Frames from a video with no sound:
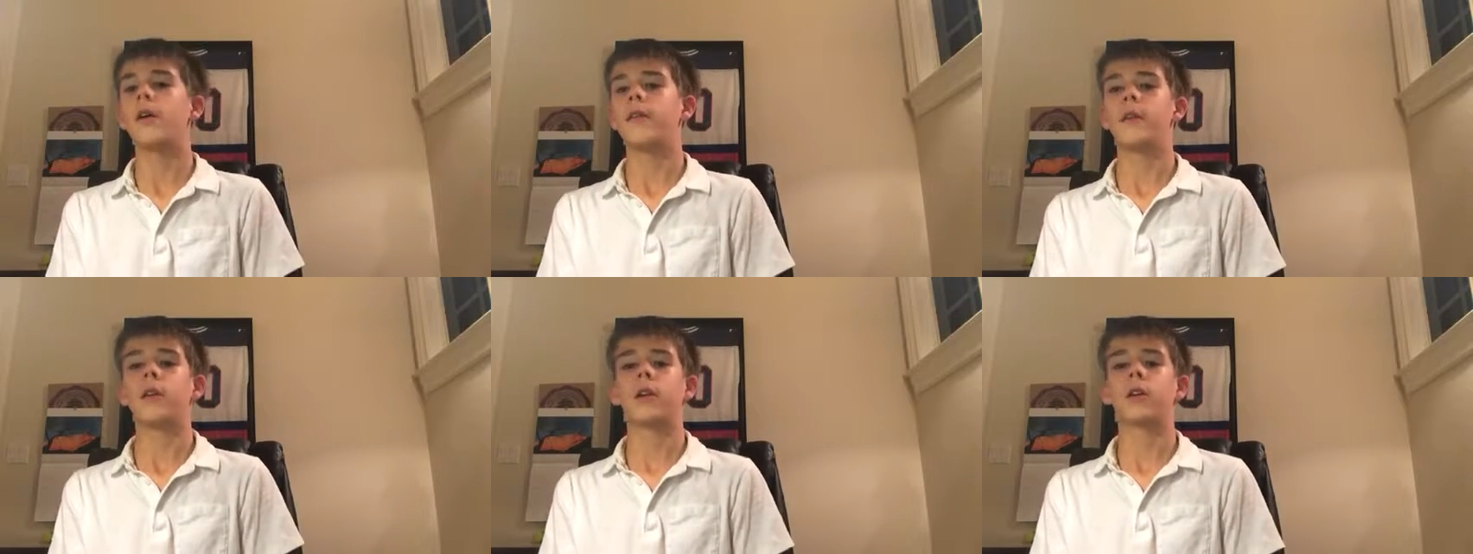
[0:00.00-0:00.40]

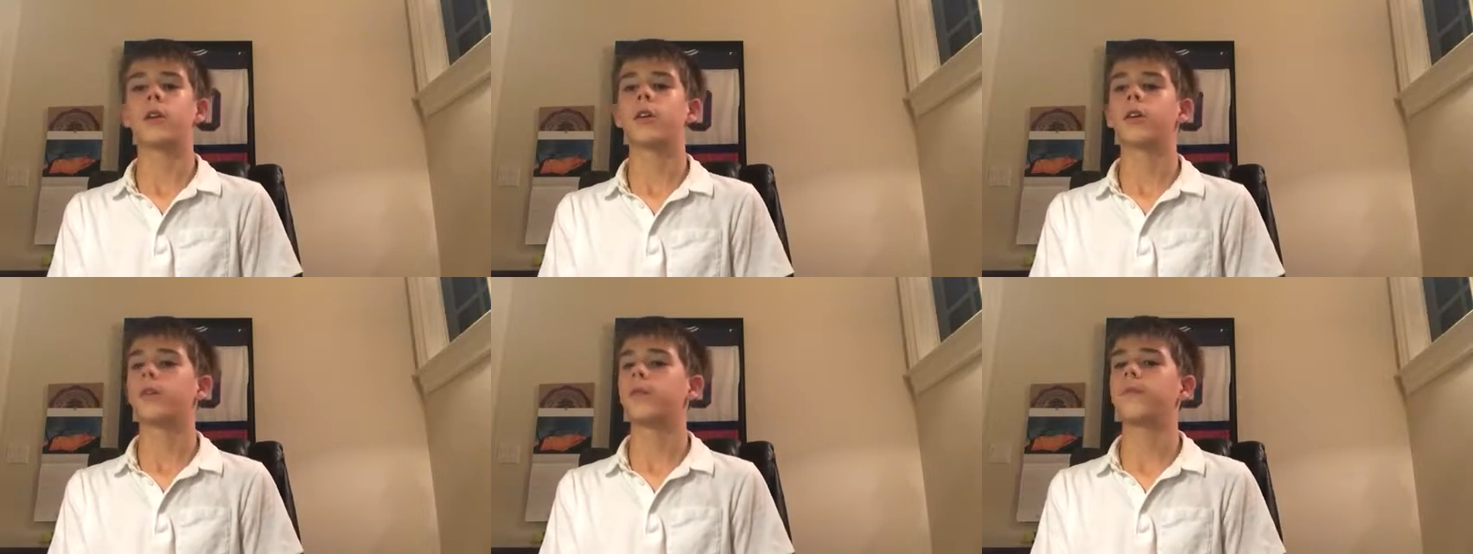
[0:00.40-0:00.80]
the
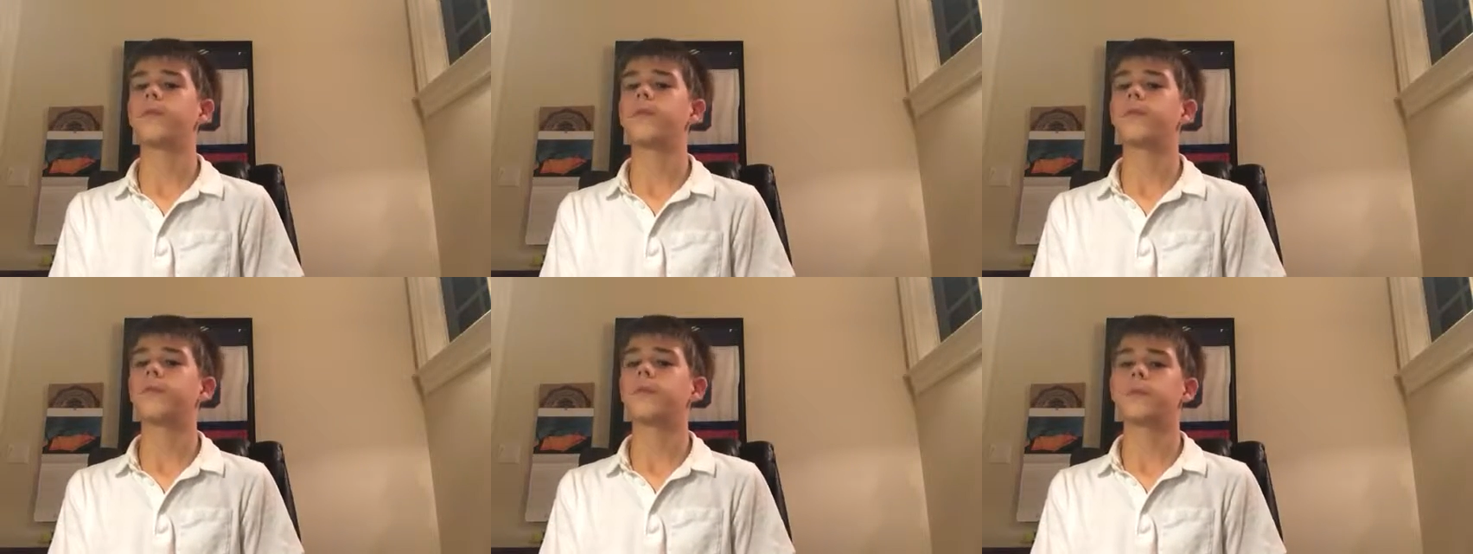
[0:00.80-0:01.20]
current
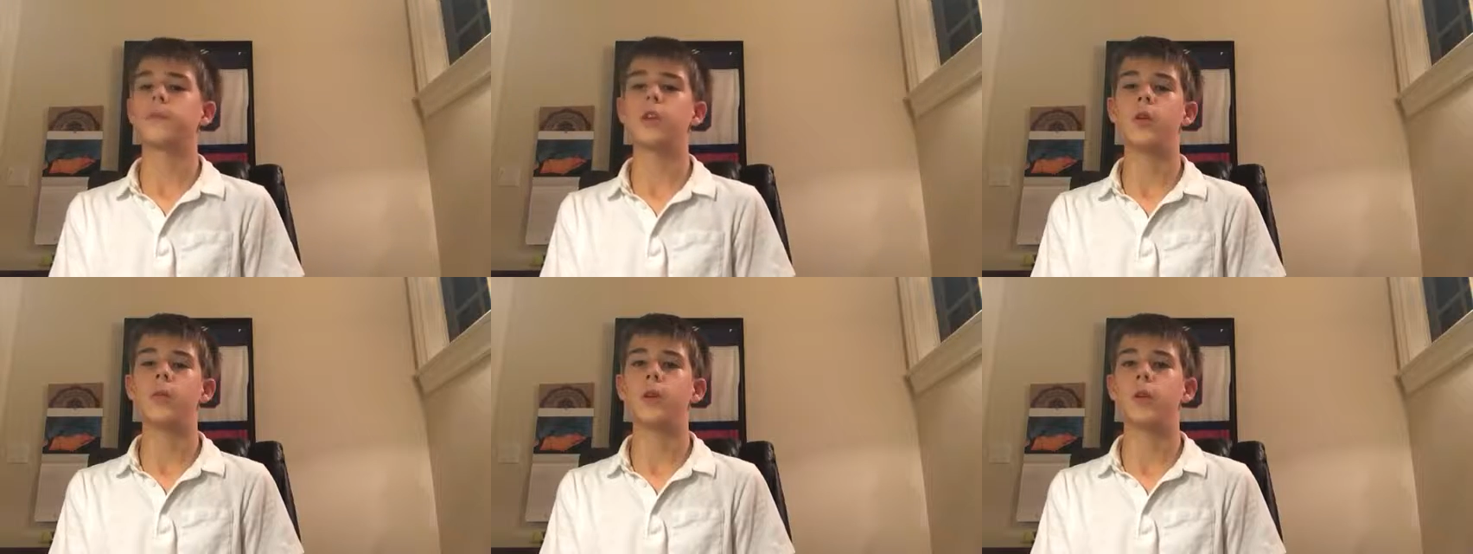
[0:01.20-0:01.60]

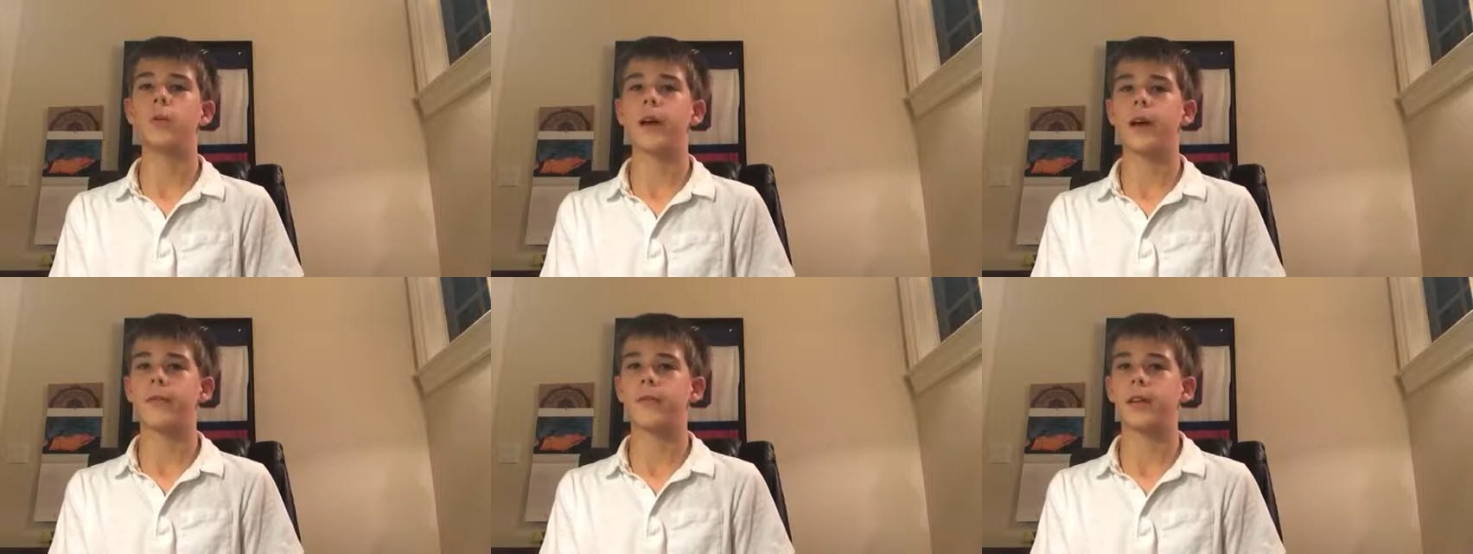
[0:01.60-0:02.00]
human
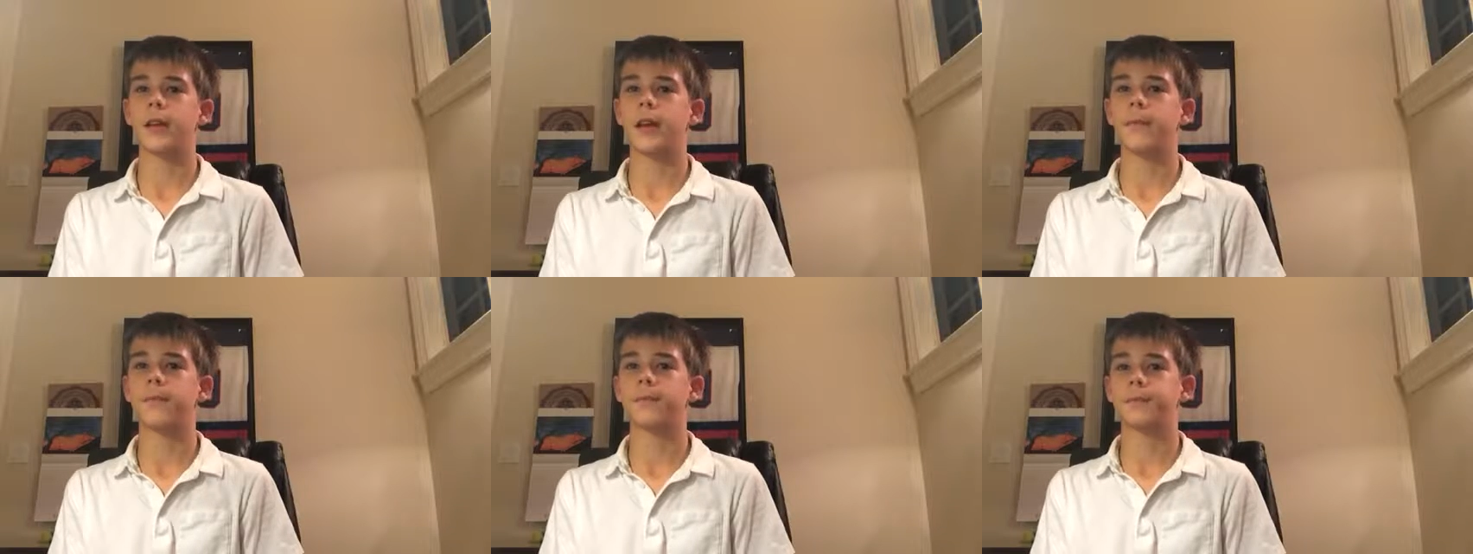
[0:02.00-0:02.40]
we have
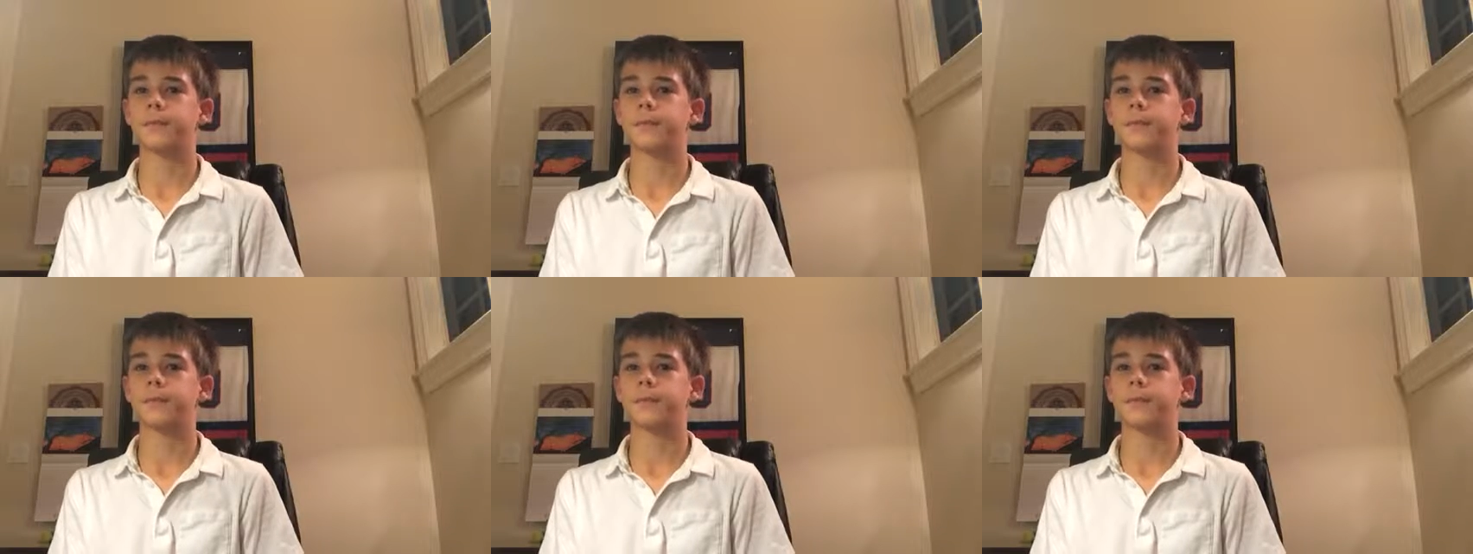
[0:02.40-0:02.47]
today.